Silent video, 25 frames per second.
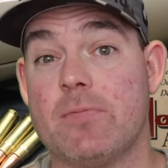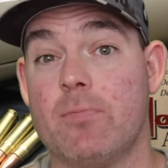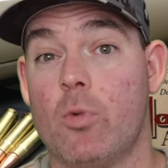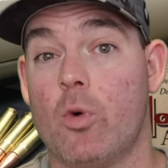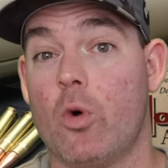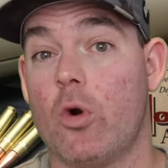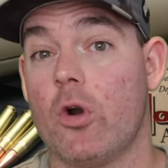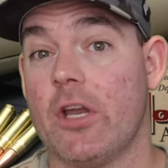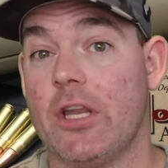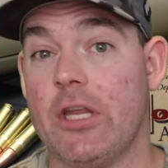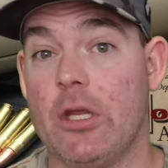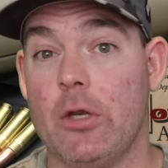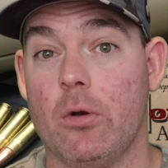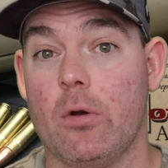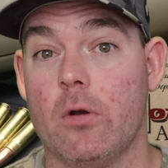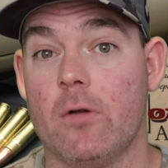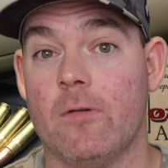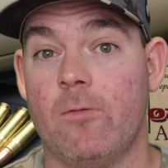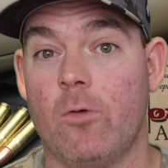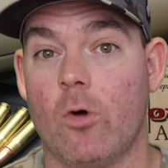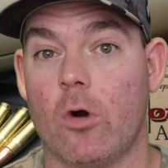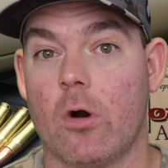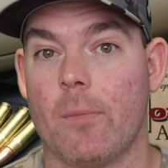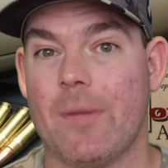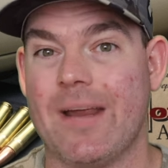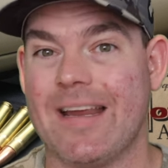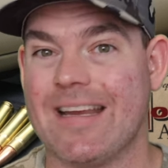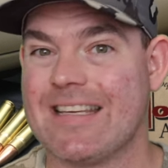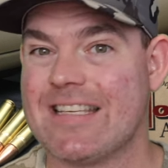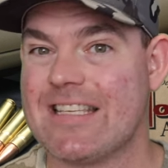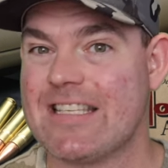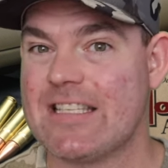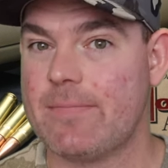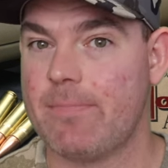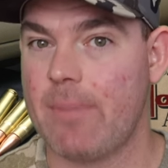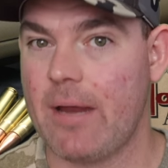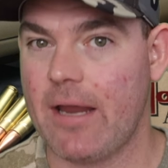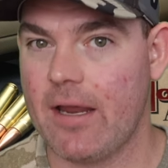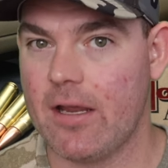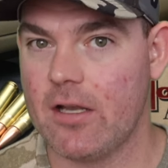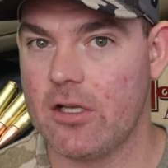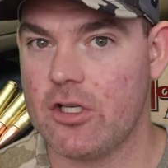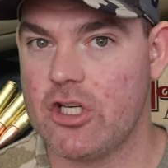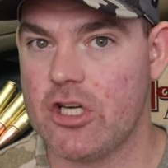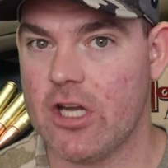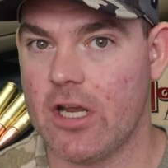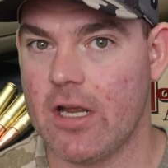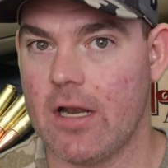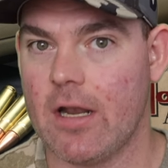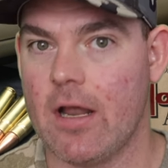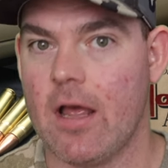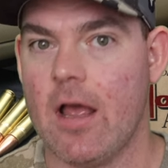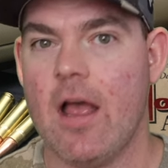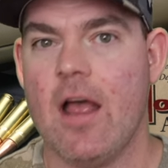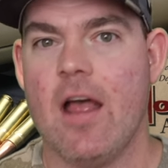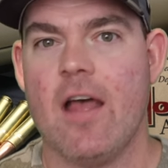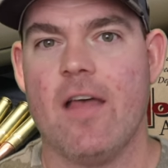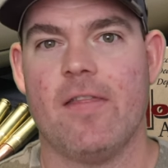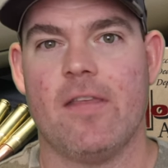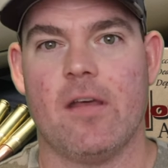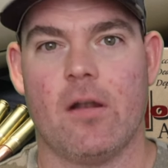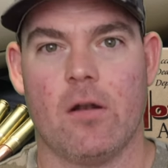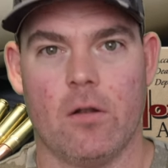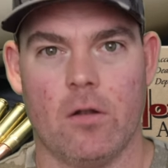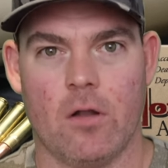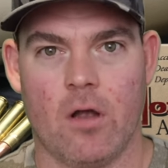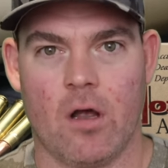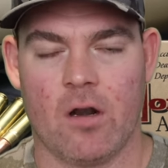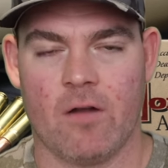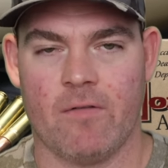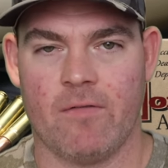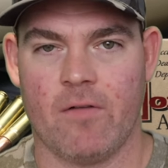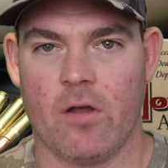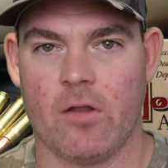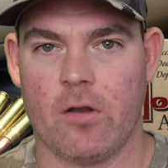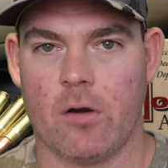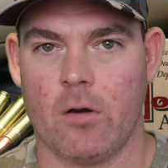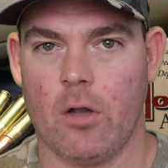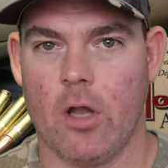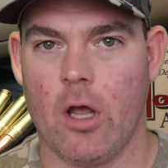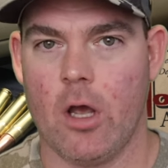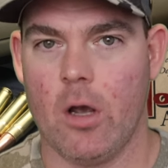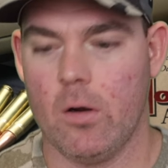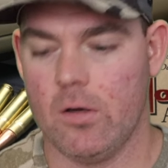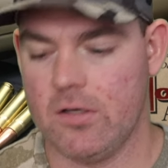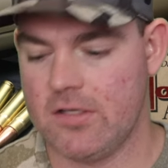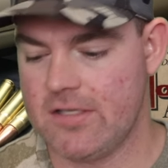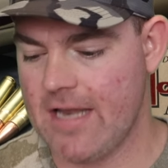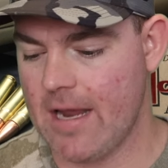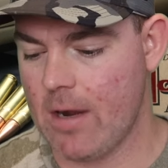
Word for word: more uniform expansion than a lot of other loads.